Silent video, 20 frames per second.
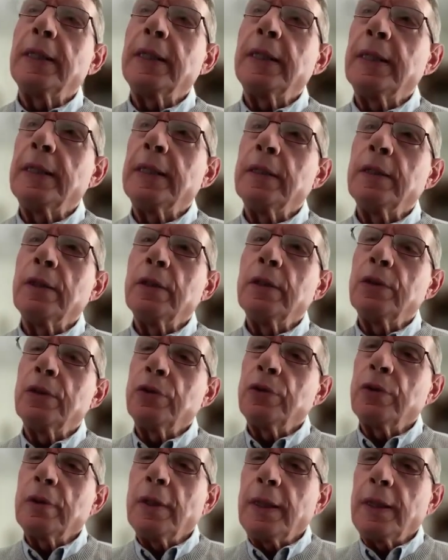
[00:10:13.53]

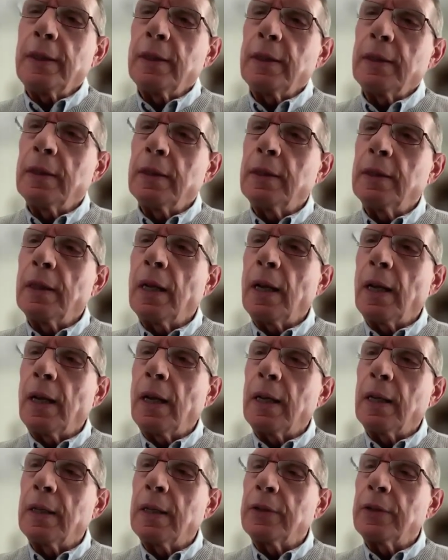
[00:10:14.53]
in
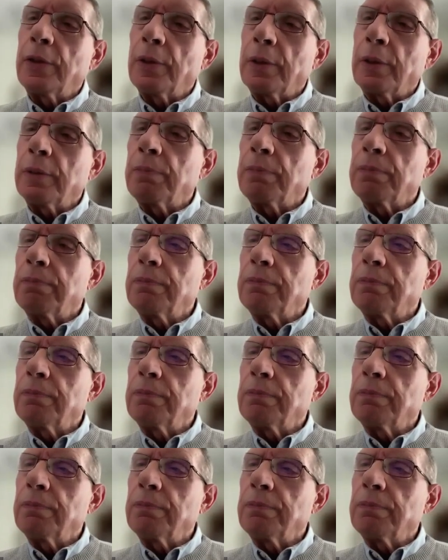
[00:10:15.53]
the